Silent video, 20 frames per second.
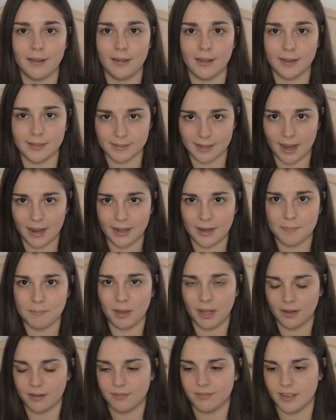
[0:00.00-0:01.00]
anxiety
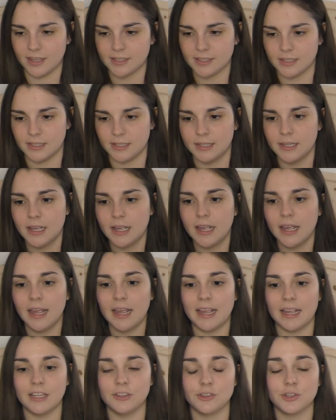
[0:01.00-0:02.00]
manifested
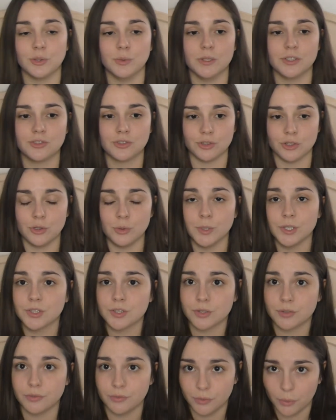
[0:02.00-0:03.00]
into its
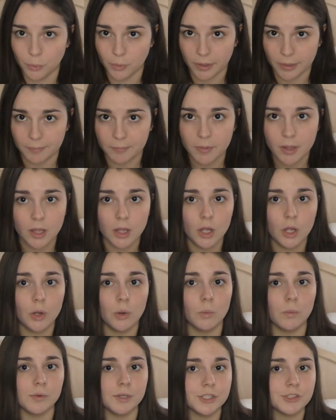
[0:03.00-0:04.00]
newest form,
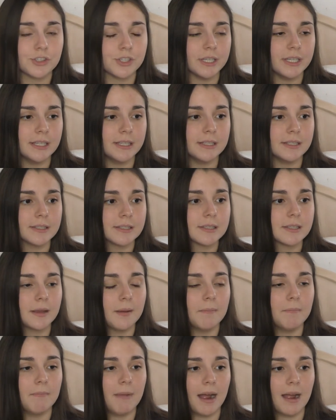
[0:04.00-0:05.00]
which
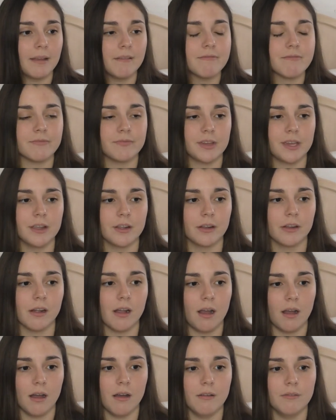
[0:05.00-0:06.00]
is my fear
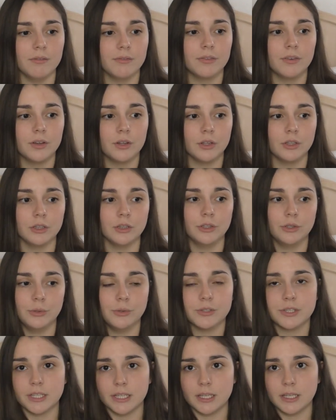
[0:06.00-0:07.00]
of
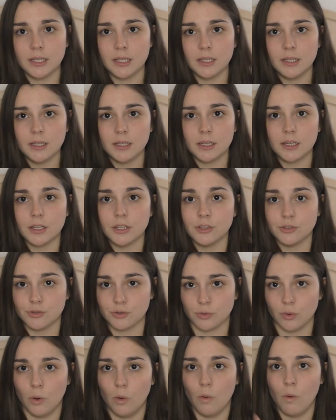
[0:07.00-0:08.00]
losing
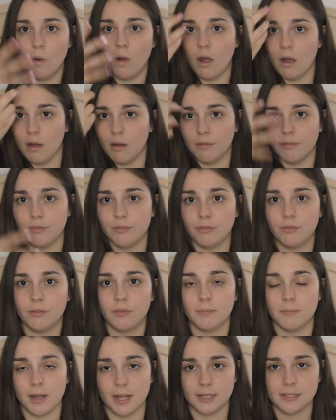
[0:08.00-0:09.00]
control
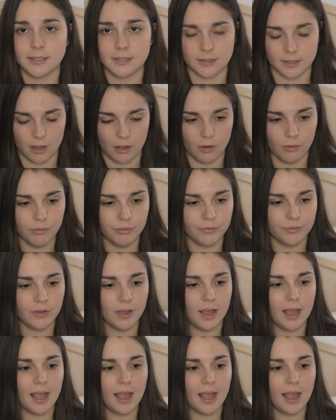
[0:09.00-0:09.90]
of myself